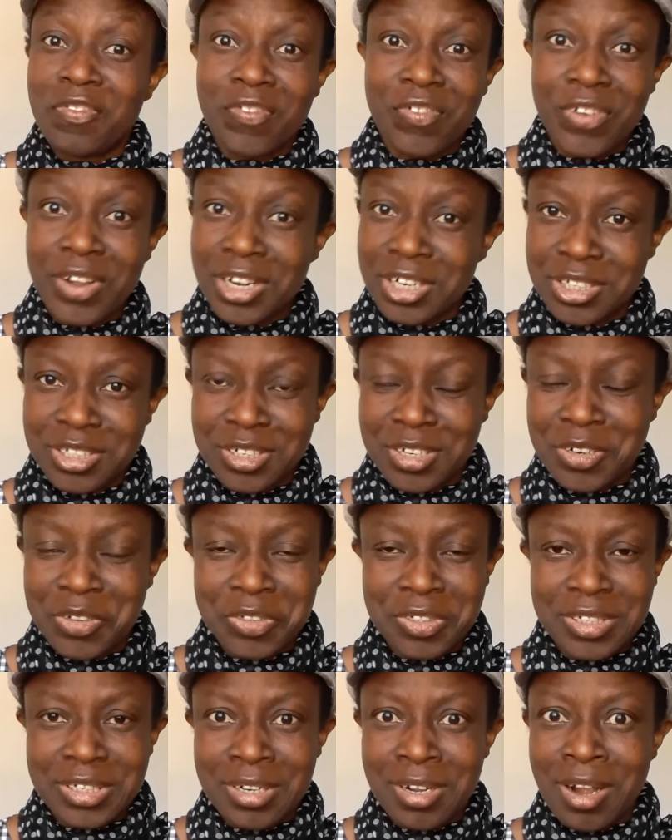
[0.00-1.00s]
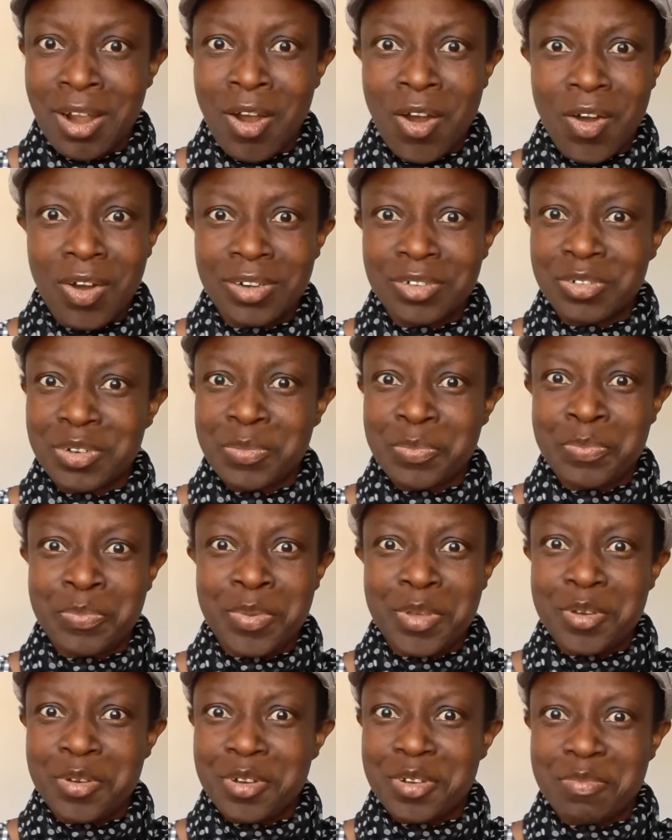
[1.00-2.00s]
fashion until God
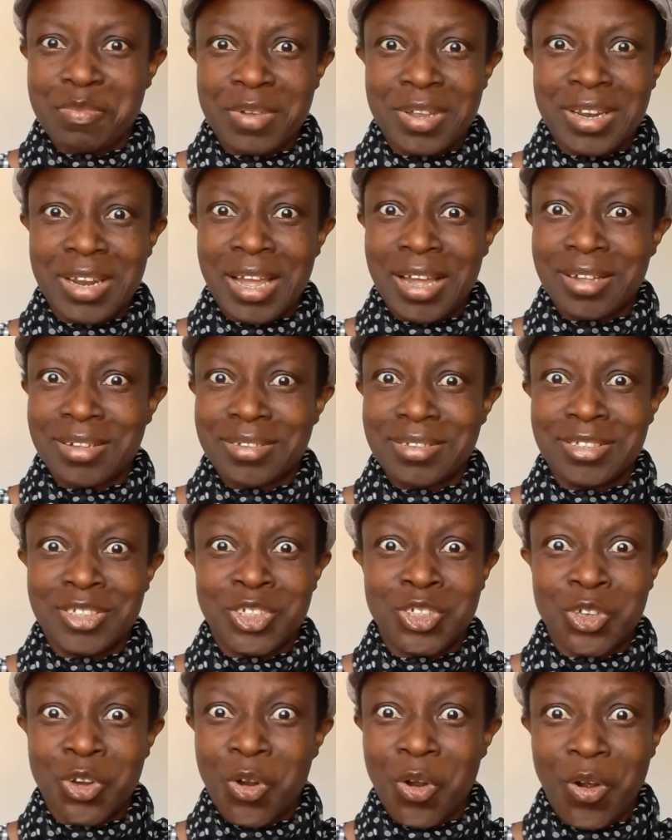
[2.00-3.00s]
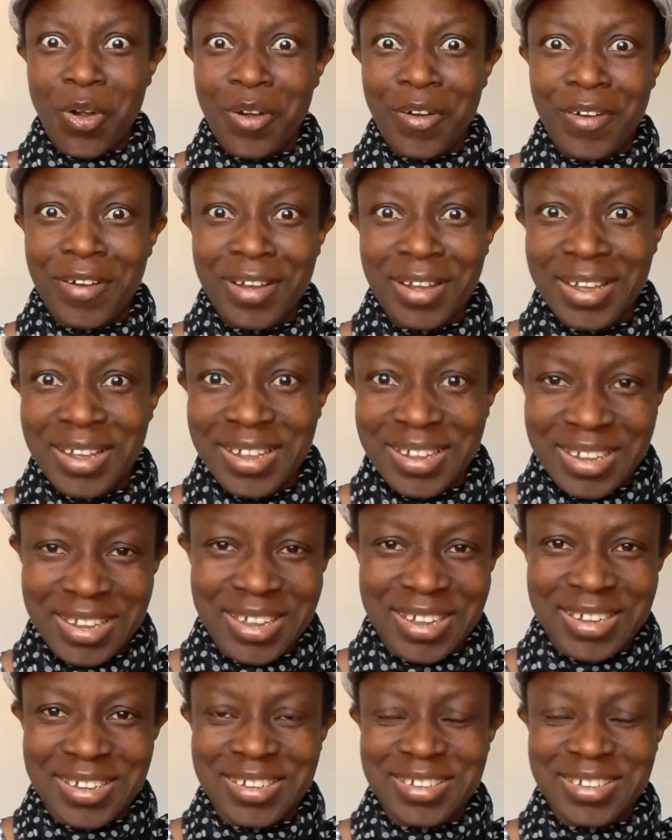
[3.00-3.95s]
rebuked me like, Joy,